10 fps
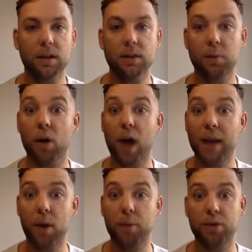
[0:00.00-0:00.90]
we've got
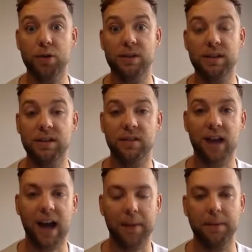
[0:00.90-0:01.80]
8 opportunities of
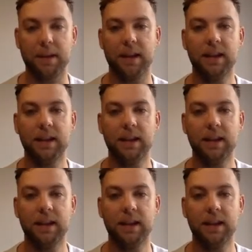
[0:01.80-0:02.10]
that happening,